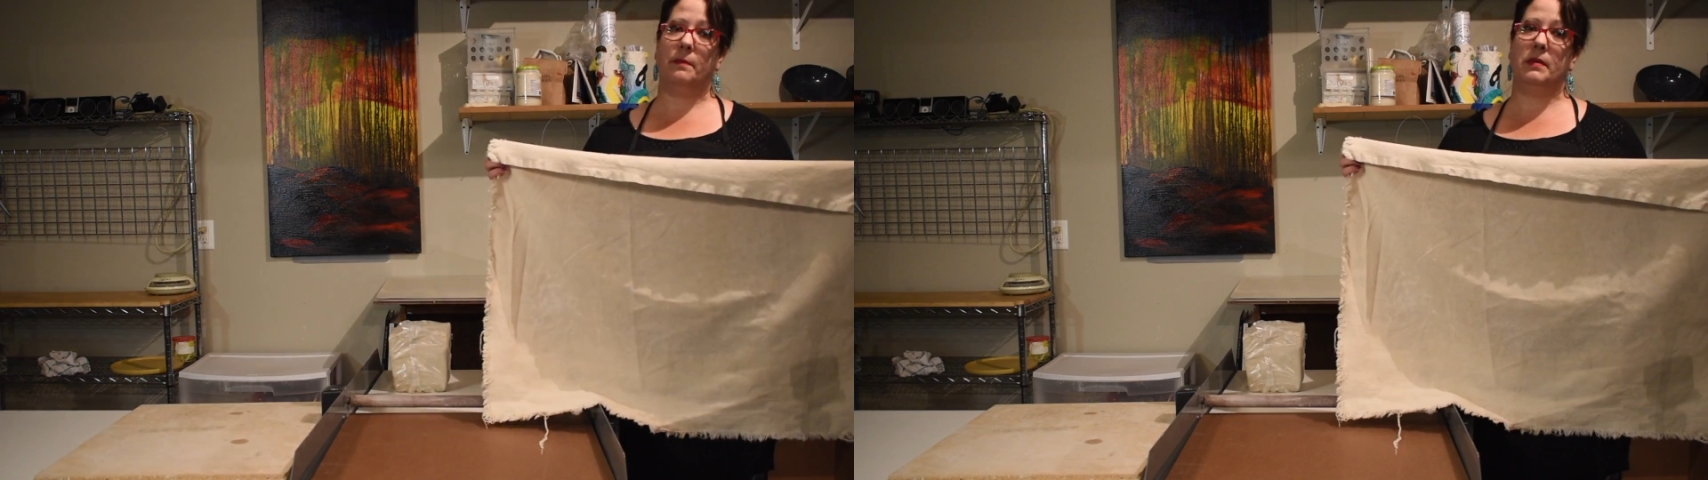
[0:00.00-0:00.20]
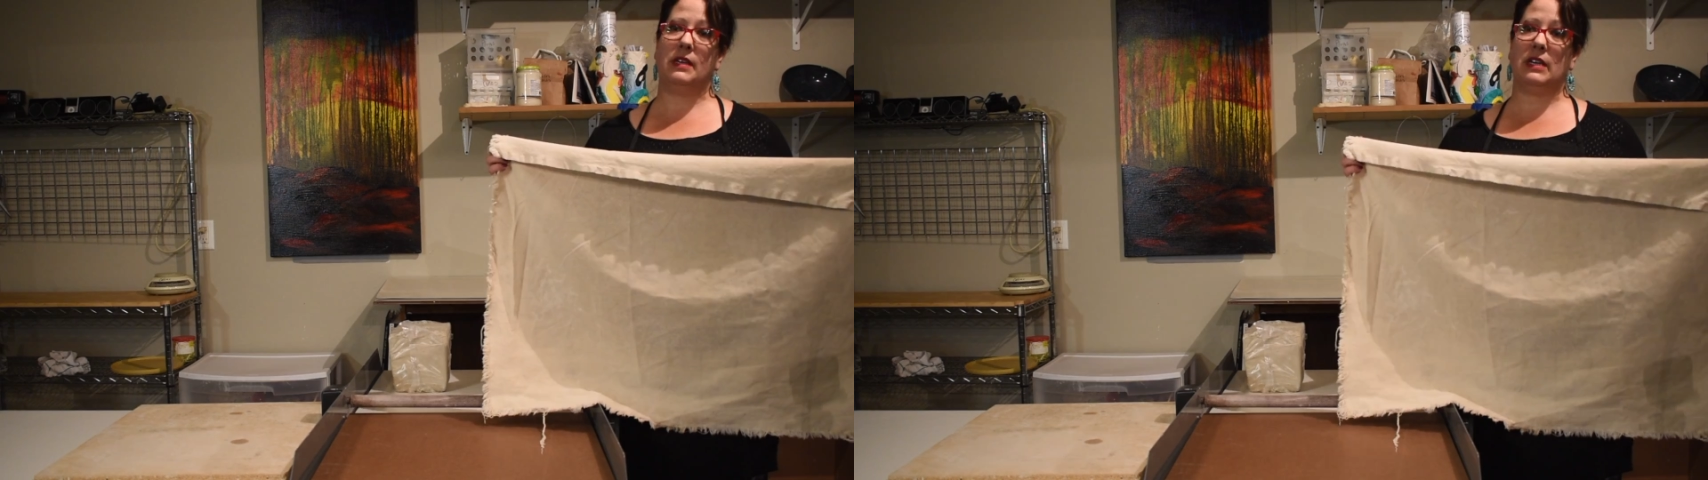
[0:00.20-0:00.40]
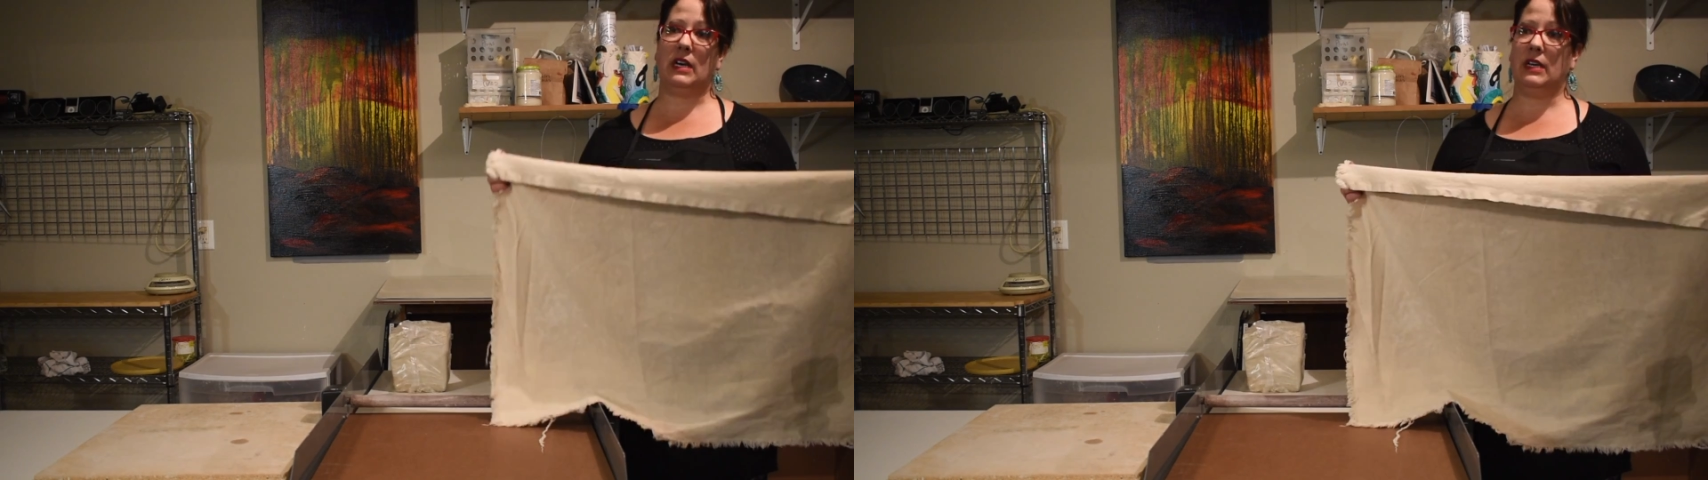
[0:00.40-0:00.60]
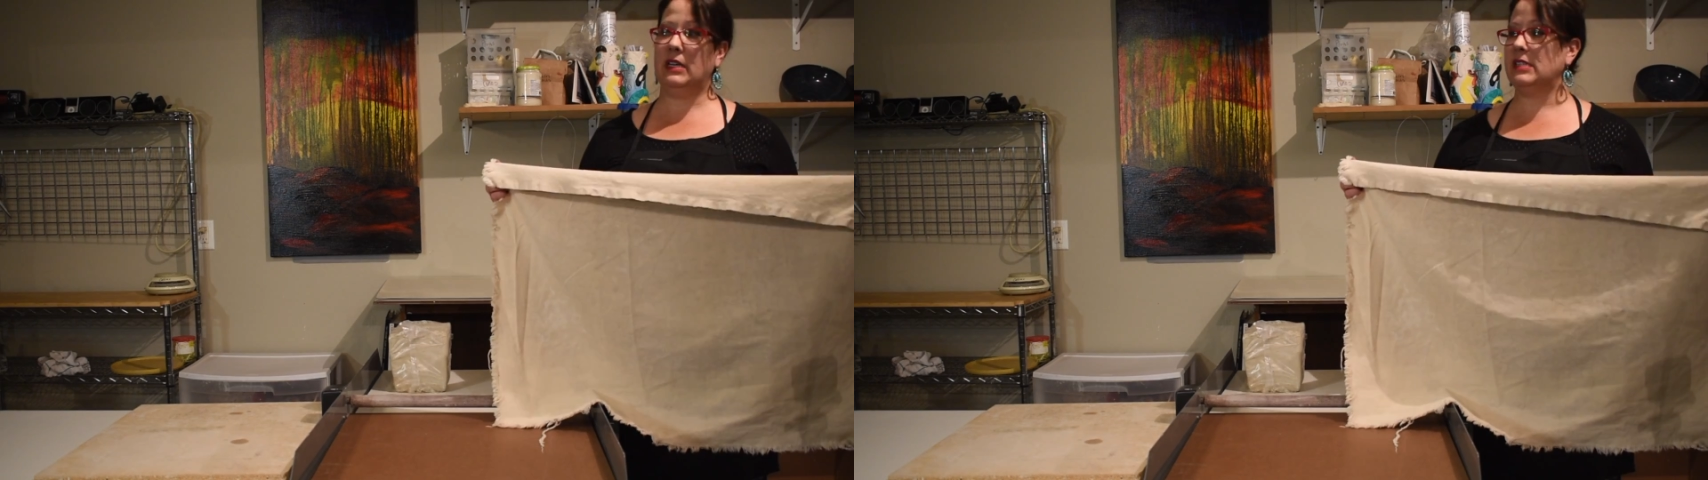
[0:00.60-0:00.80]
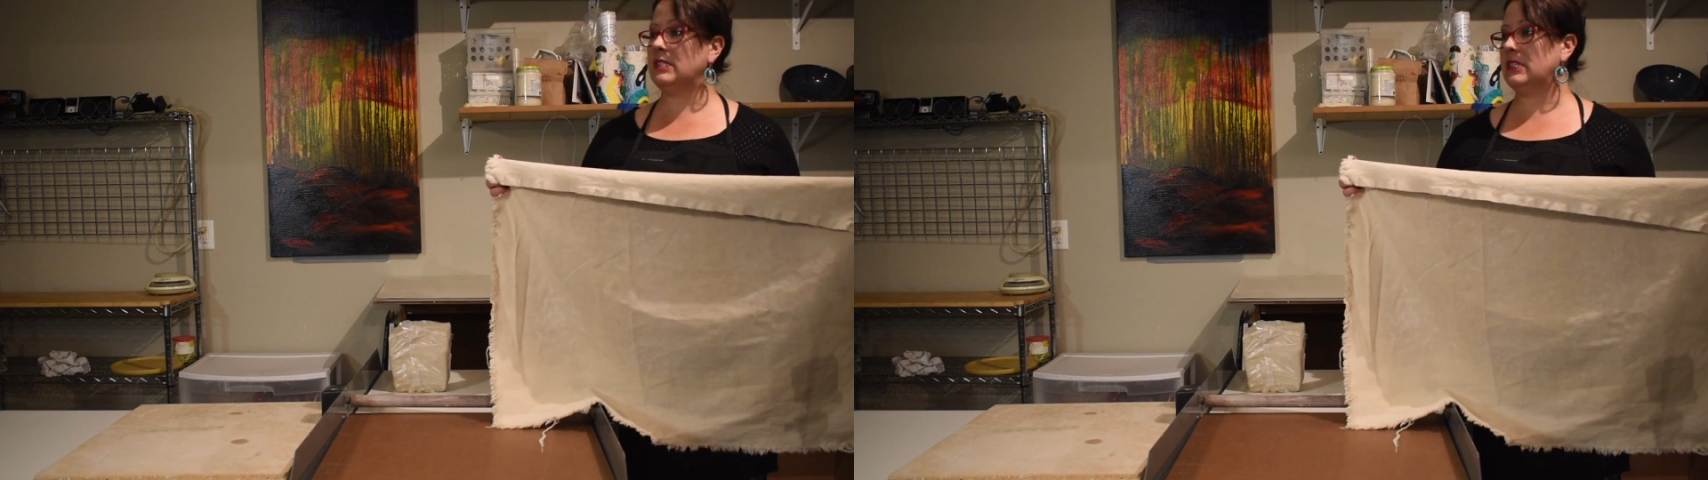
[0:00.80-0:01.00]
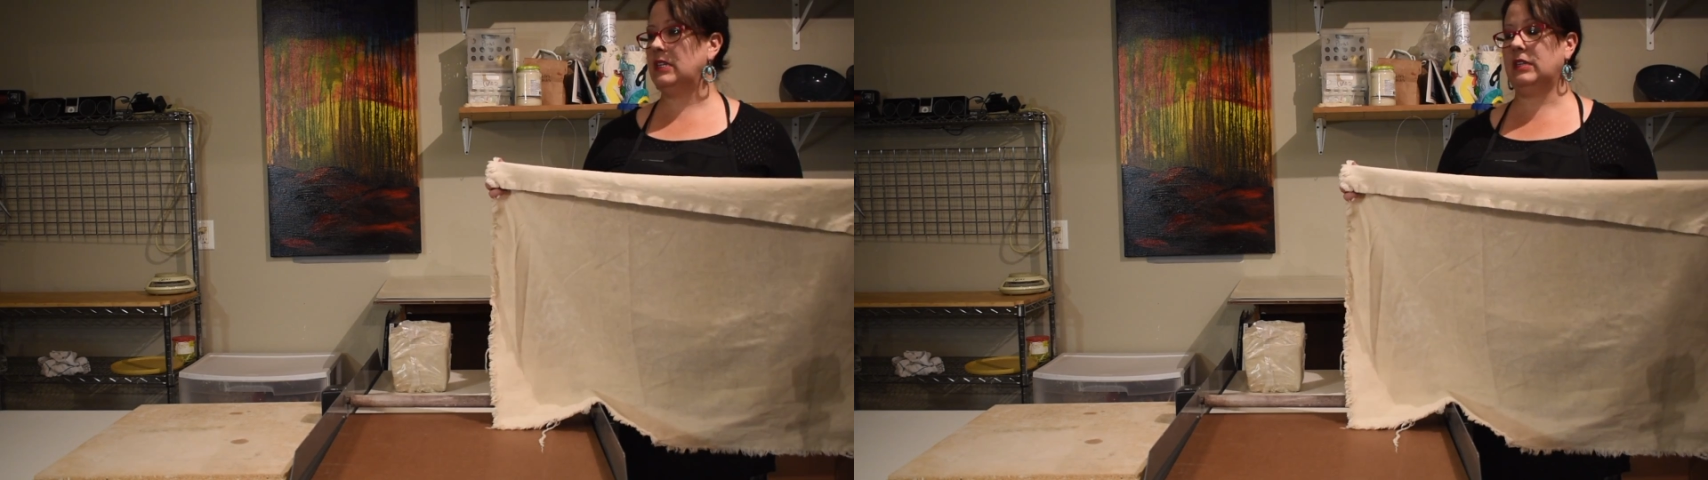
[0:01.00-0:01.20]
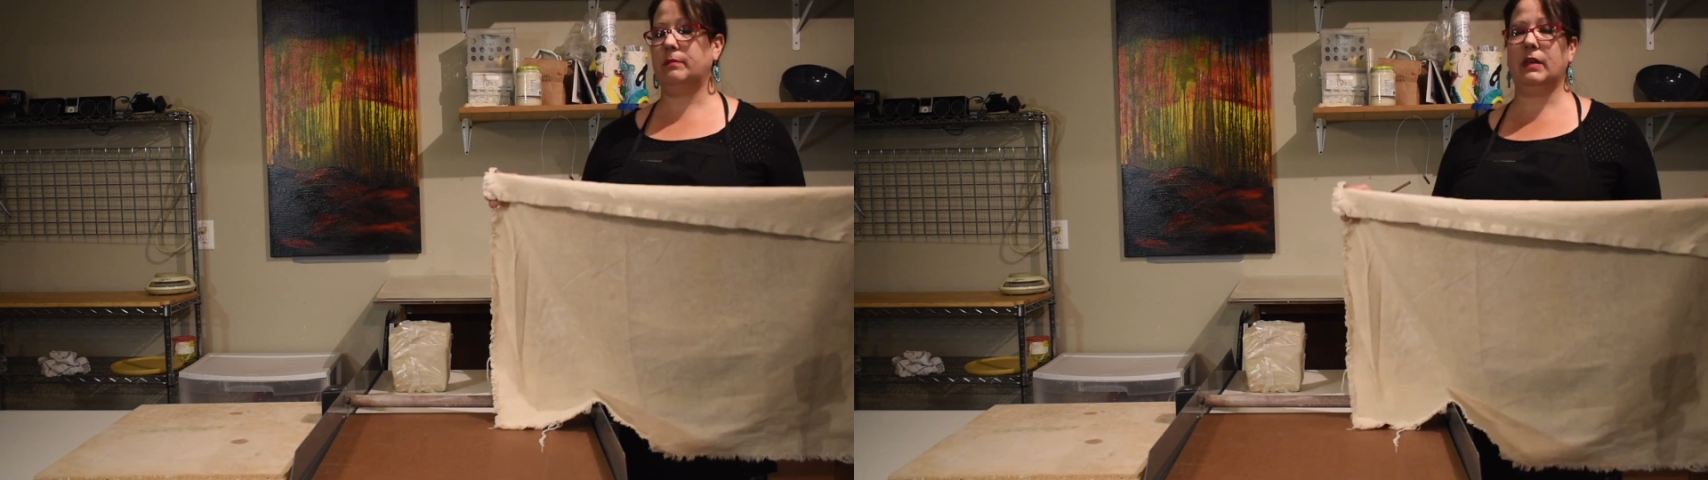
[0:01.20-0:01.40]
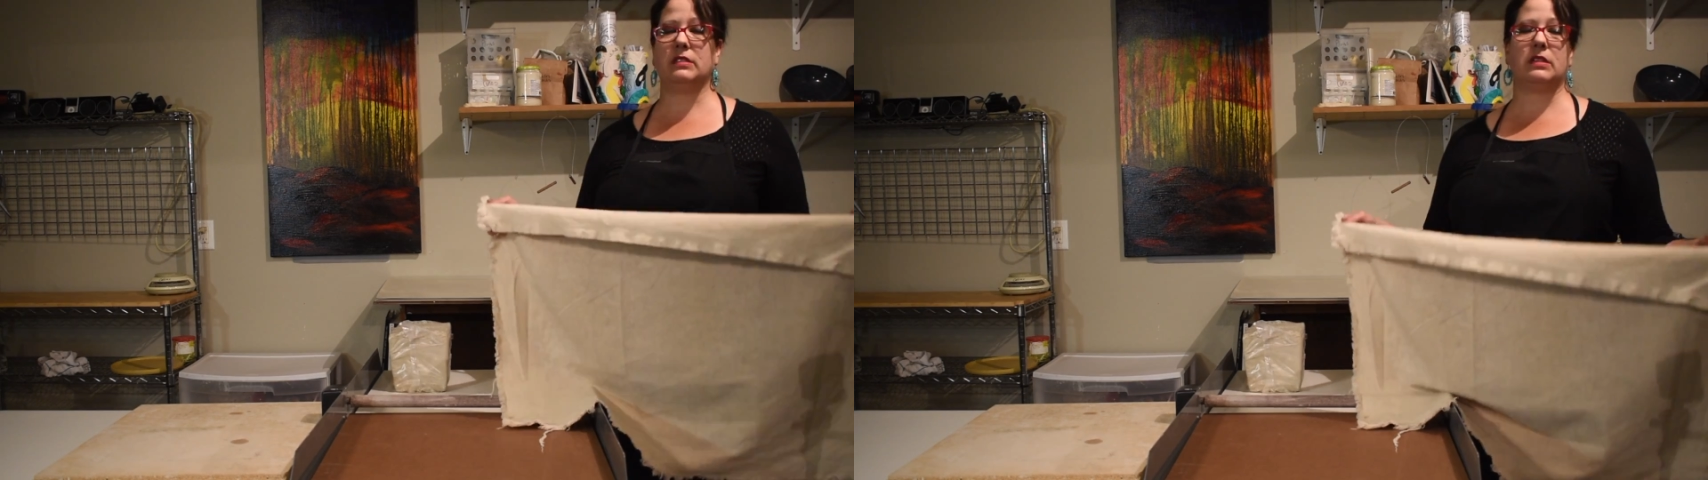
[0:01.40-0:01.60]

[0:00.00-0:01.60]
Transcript: because it makes